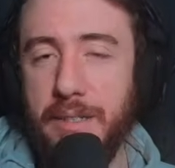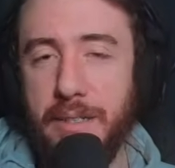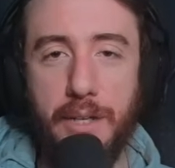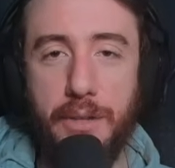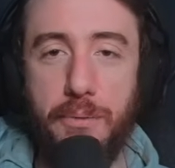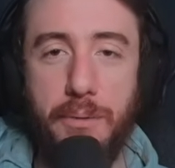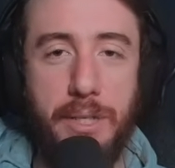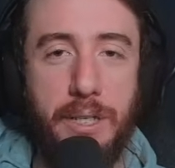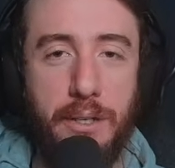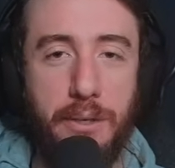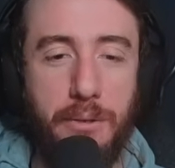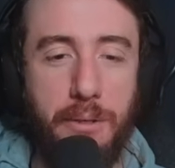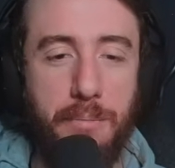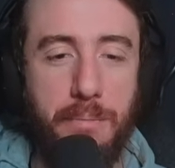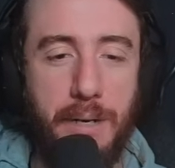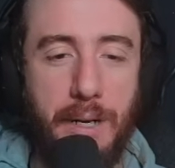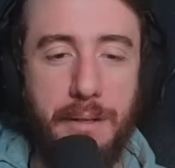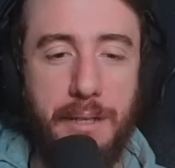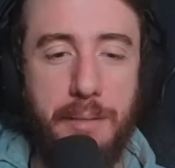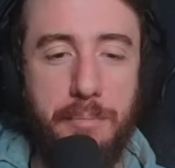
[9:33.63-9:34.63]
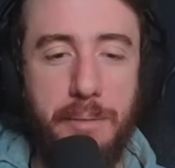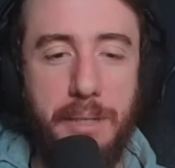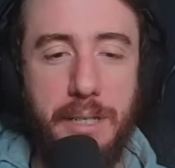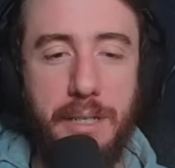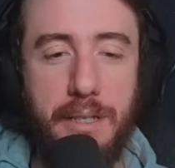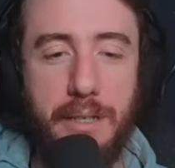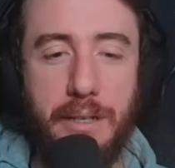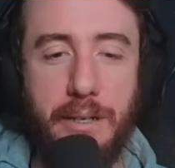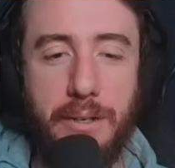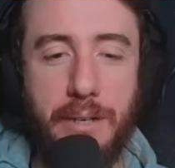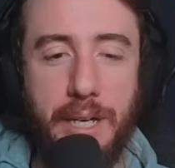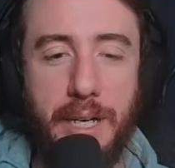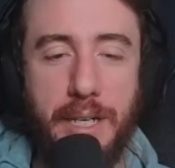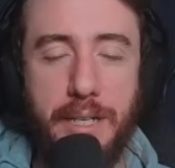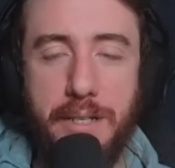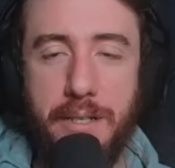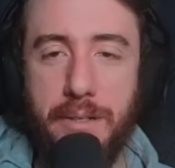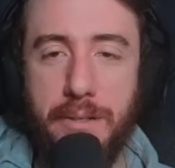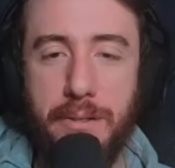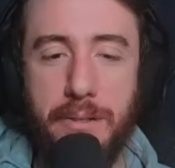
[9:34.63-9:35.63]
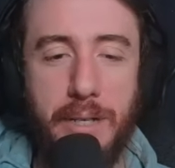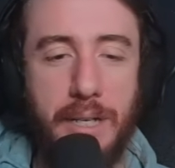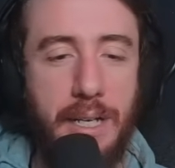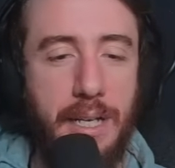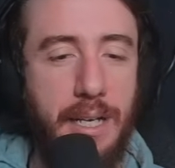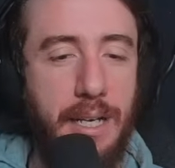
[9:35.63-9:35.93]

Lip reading: A 3-node would probably be okay too,